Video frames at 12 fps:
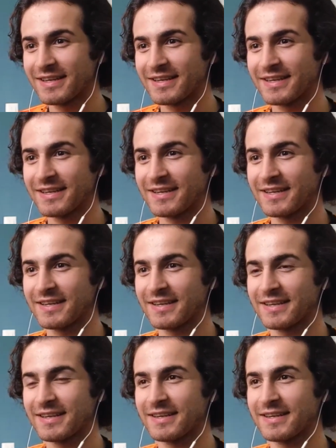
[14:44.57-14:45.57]

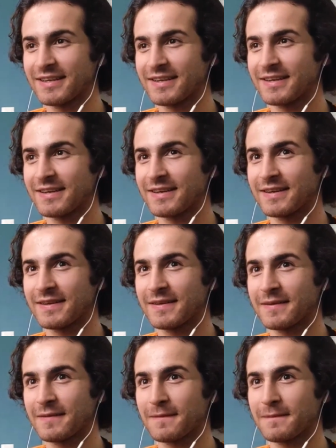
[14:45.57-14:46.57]

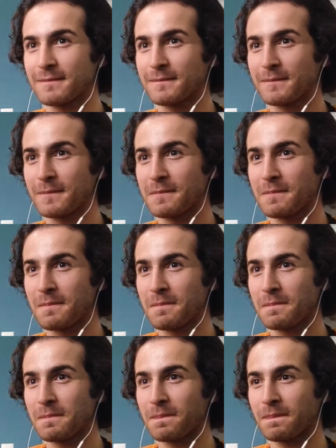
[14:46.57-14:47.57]

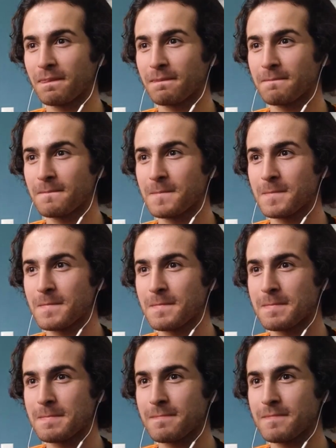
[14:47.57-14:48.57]

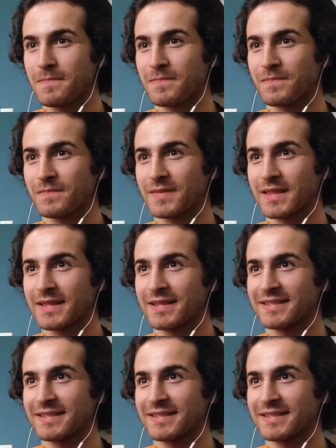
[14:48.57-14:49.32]
[no speech]